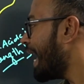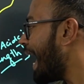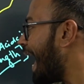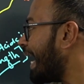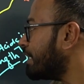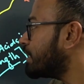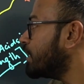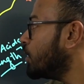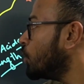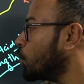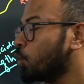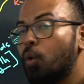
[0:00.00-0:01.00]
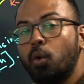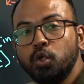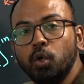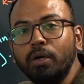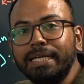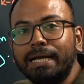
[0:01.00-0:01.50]
At
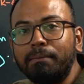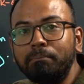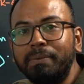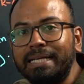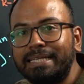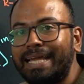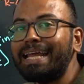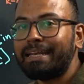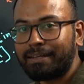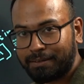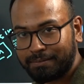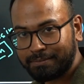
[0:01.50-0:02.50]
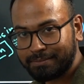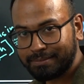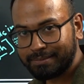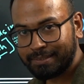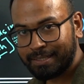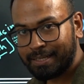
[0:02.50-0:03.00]
codon number 10,
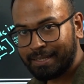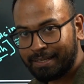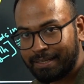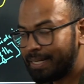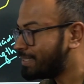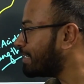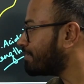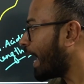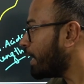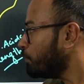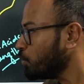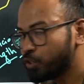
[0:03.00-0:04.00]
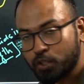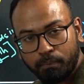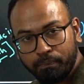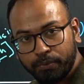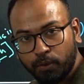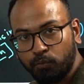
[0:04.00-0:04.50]
the
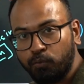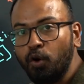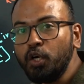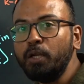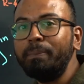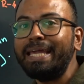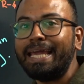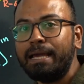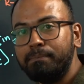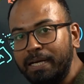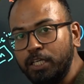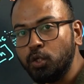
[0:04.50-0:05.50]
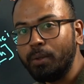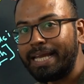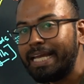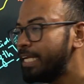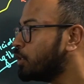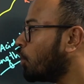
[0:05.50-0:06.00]
ribosome won't be able to
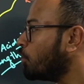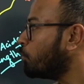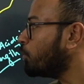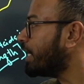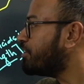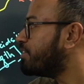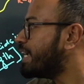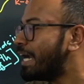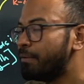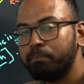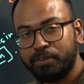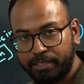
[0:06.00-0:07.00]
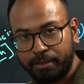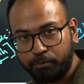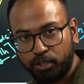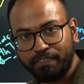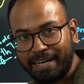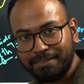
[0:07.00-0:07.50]
incorporate
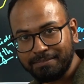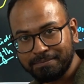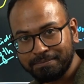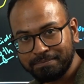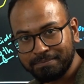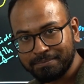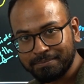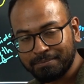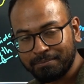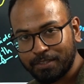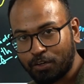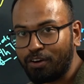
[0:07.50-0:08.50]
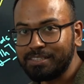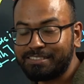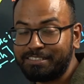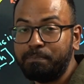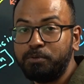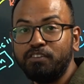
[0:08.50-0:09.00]
tryptophan
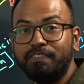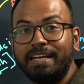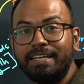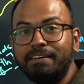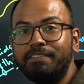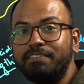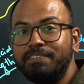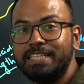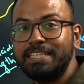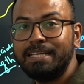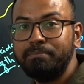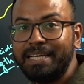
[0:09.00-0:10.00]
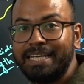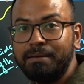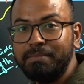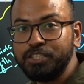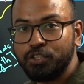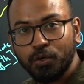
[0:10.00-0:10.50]
because tryptophan level within the
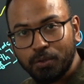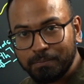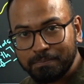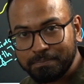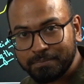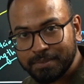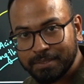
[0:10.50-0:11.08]
medium is low.